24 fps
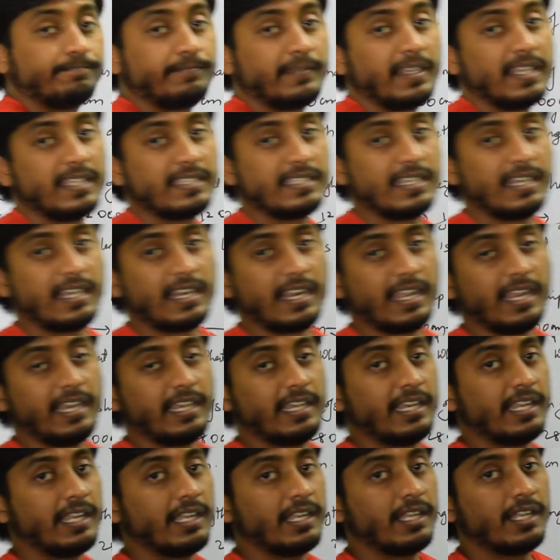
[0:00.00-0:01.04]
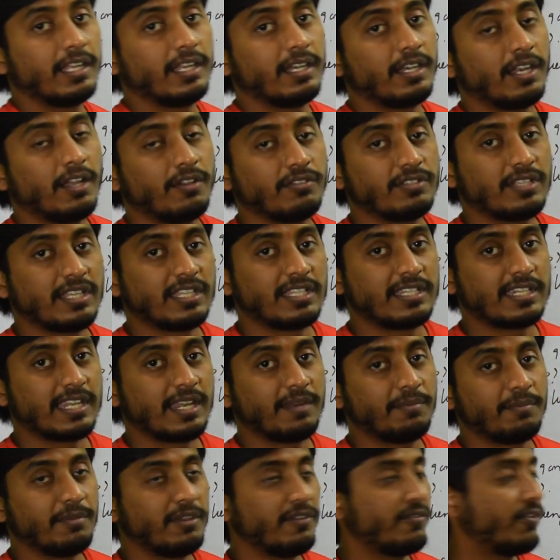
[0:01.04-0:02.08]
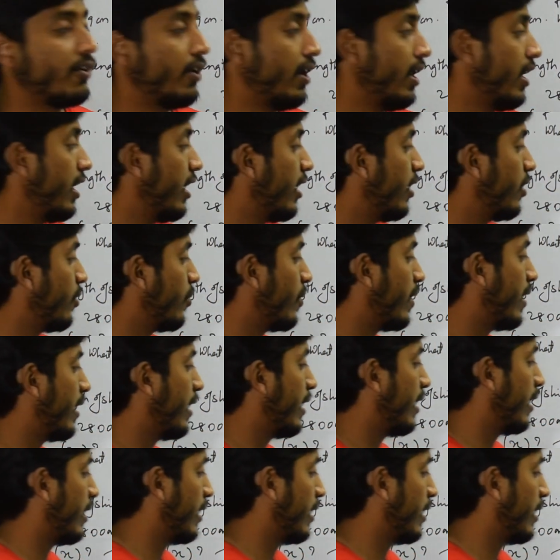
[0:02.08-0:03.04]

is it right? Now just tell me fourteen into one,